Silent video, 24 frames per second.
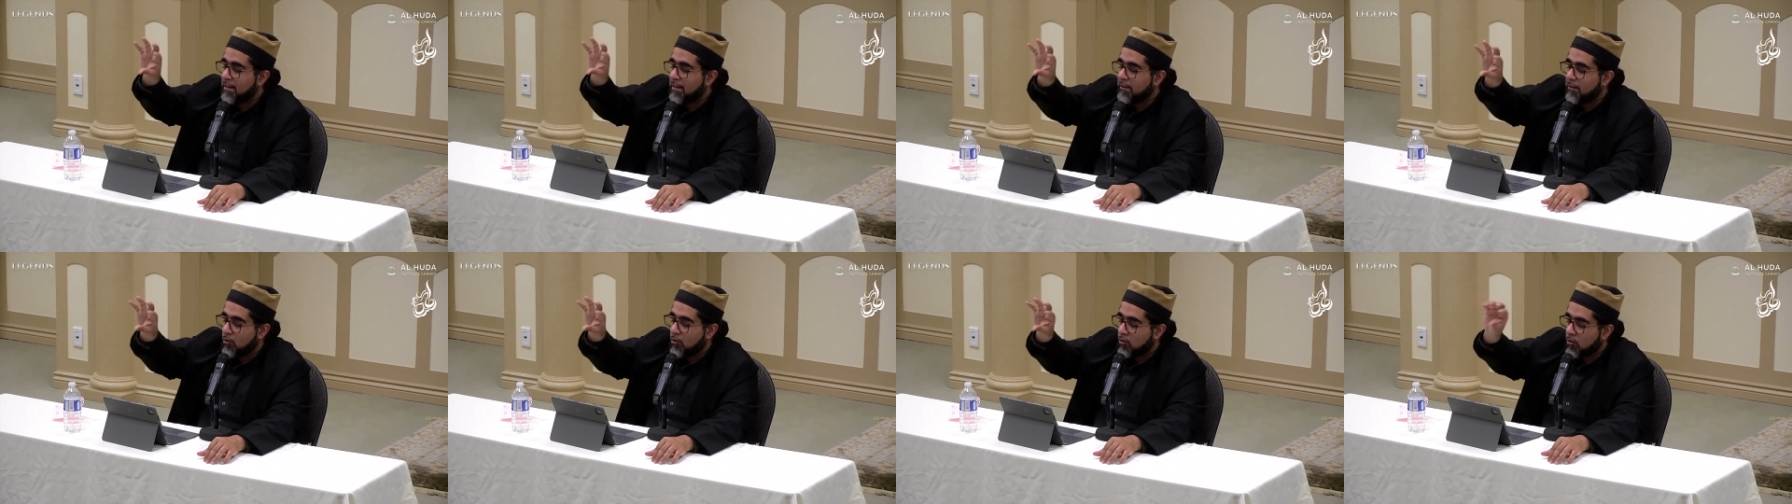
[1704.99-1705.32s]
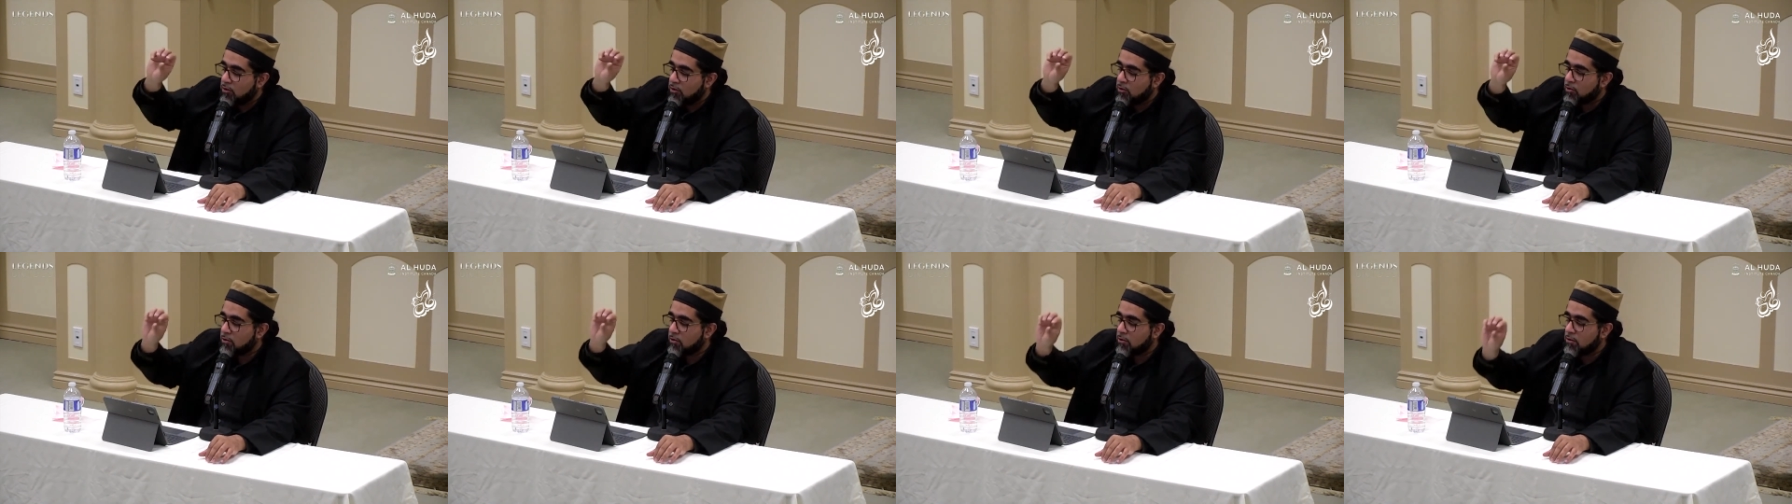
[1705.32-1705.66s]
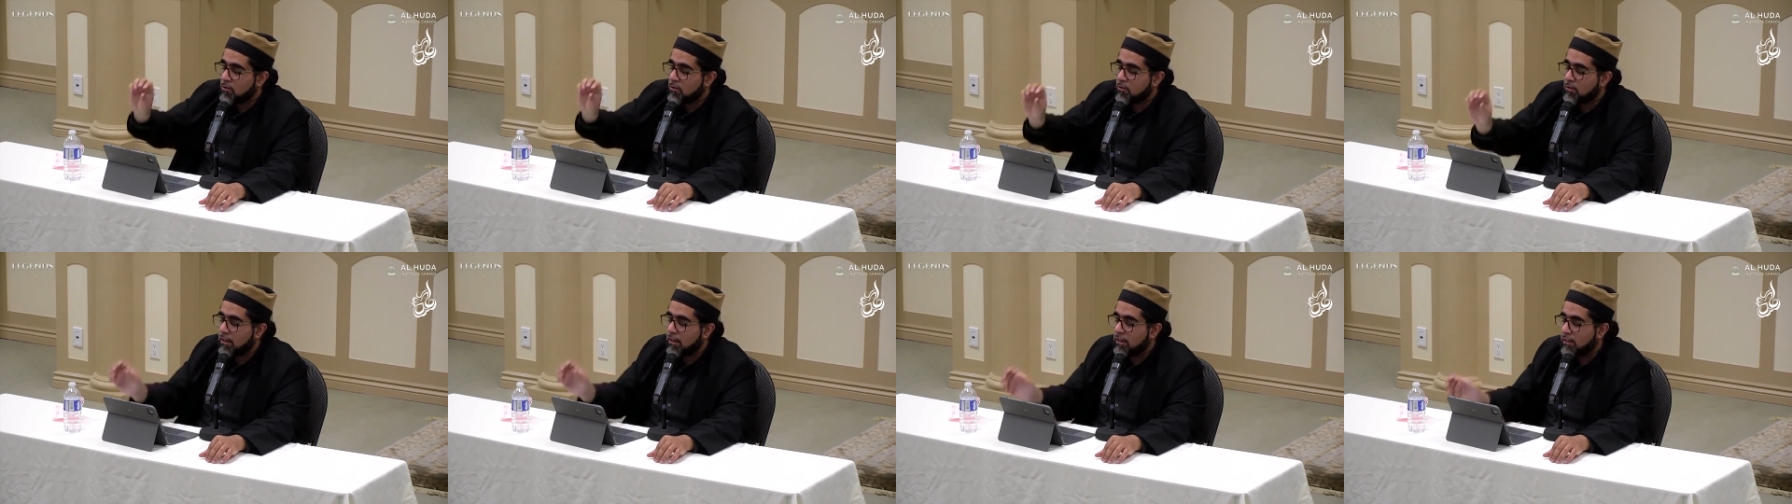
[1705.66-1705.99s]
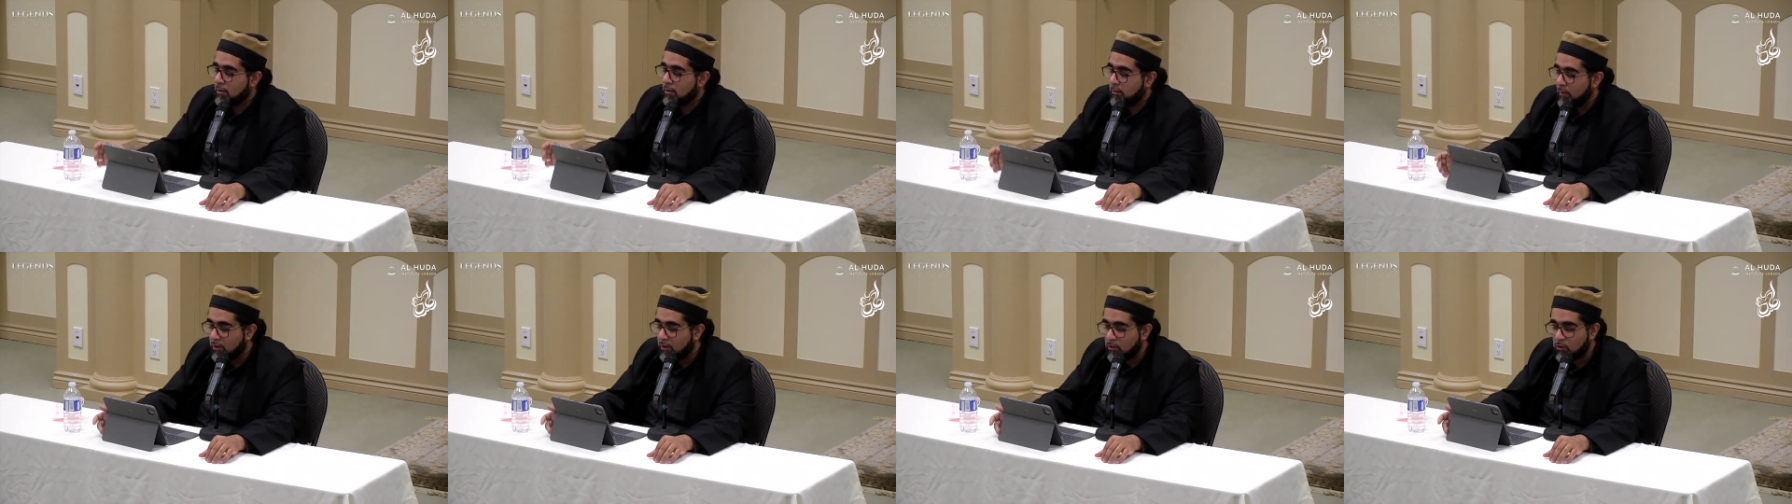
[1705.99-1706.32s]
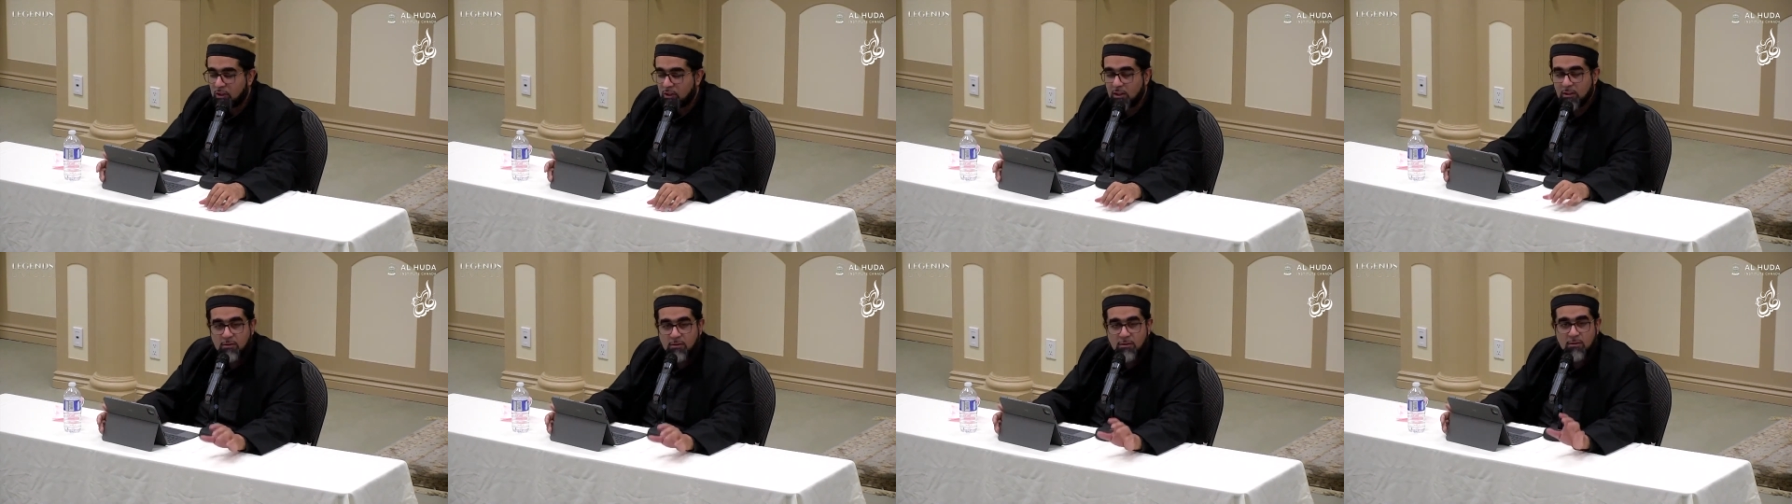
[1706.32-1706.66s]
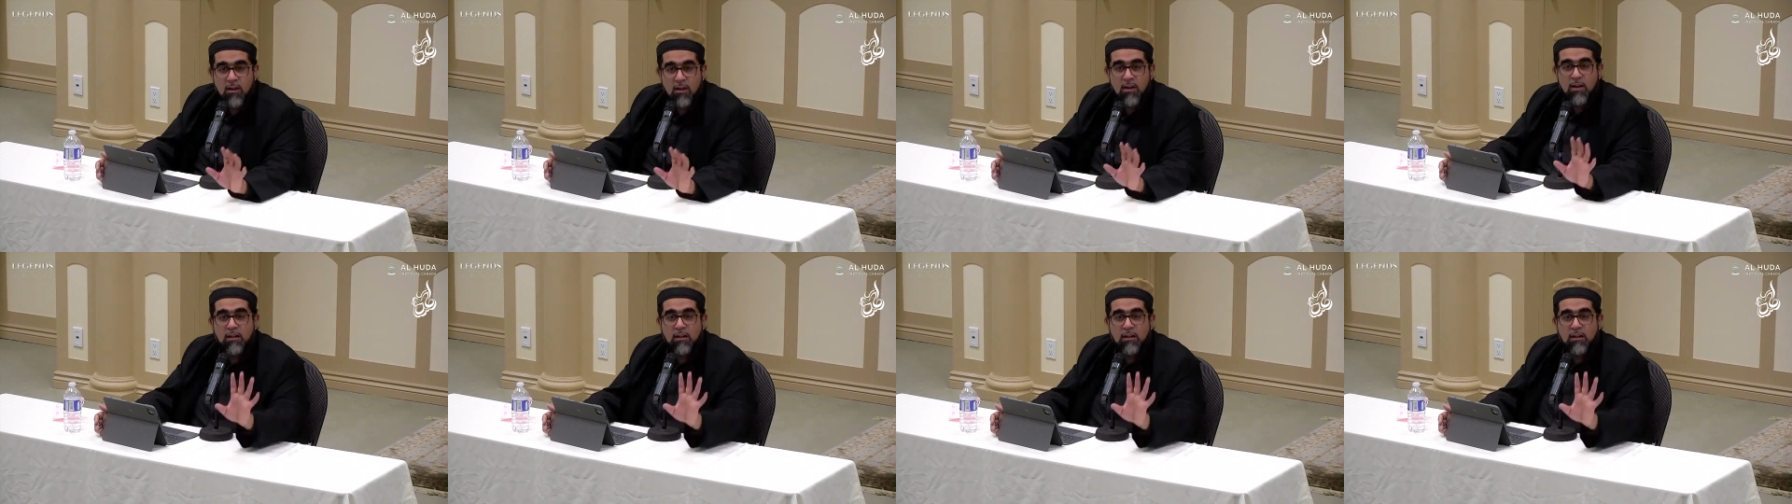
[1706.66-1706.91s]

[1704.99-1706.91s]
and the Christians in Damascus,